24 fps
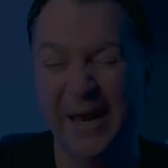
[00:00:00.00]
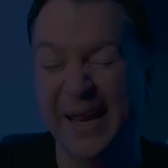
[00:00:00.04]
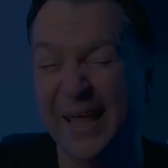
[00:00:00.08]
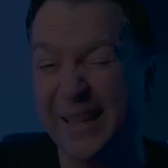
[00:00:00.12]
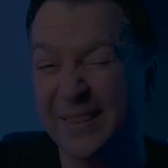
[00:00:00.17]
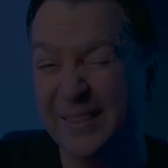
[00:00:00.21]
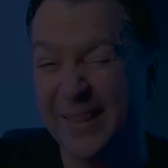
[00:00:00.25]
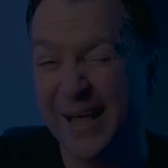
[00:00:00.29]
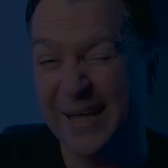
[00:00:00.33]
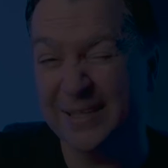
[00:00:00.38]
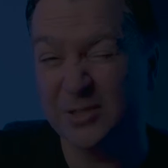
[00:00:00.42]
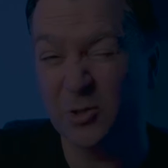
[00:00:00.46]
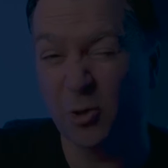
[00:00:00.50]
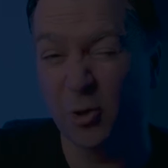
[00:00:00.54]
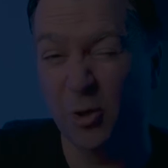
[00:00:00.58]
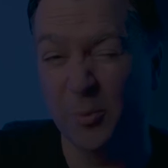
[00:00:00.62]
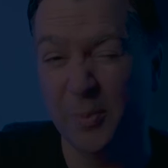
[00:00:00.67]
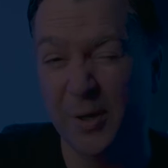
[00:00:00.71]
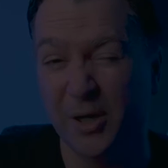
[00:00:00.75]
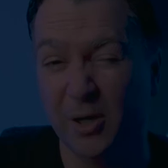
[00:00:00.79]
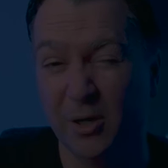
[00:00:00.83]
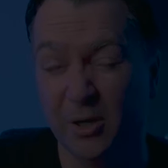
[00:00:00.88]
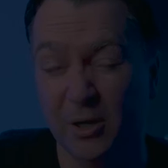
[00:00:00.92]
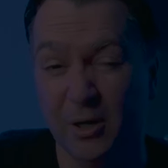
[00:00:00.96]
and then that's going to
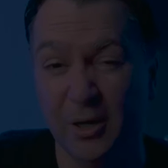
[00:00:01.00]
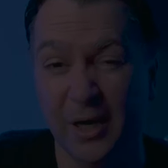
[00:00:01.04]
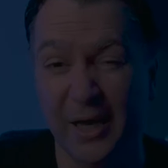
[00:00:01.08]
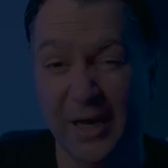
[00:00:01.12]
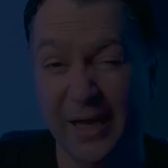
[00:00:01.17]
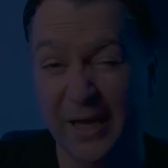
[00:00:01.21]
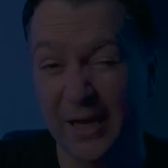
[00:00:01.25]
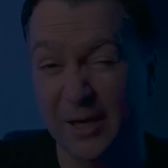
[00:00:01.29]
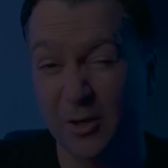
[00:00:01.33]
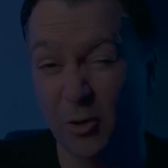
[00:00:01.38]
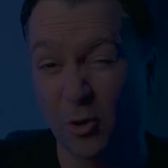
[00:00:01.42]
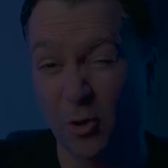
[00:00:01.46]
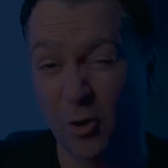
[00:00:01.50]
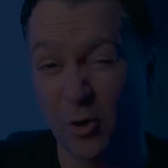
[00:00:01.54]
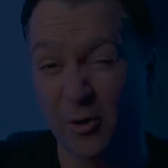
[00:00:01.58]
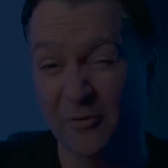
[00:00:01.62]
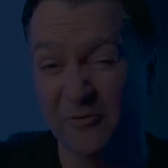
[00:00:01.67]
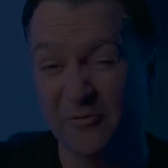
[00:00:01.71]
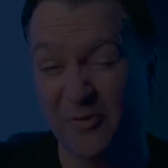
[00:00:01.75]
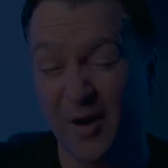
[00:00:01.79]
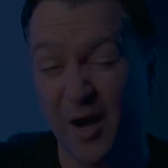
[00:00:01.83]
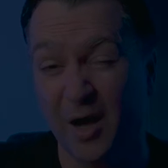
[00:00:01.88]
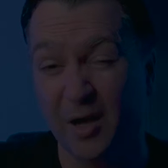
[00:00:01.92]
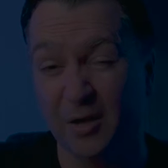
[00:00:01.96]
appear in our
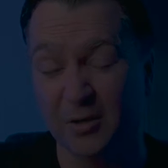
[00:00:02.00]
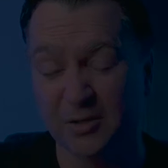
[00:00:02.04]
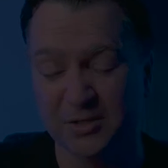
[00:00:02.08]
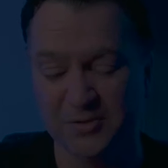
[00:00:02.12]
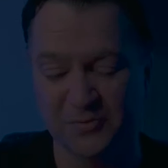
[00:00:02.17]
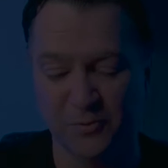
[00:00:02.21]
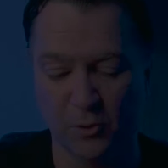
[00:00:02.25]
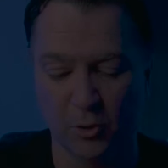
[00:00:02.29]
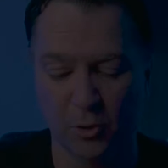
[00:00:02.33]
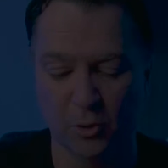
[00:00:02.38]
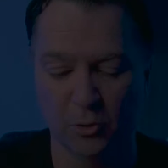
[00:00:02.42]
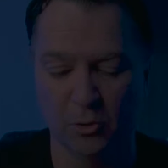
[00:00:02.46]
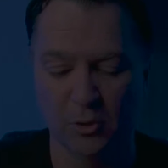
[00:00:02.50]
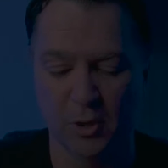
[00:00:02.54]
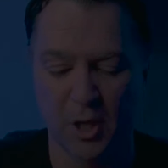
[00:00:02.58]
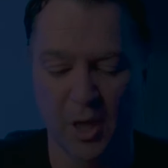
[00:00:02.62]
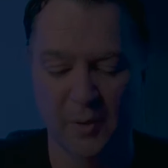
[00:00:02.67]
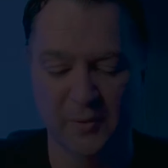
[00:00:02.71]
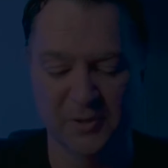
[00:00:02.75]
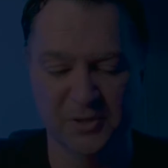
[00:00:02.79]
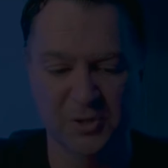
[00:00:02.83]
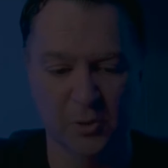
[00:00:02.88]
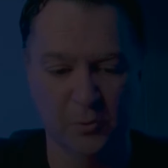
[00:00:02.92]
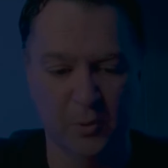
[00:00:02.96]
files for Ollama.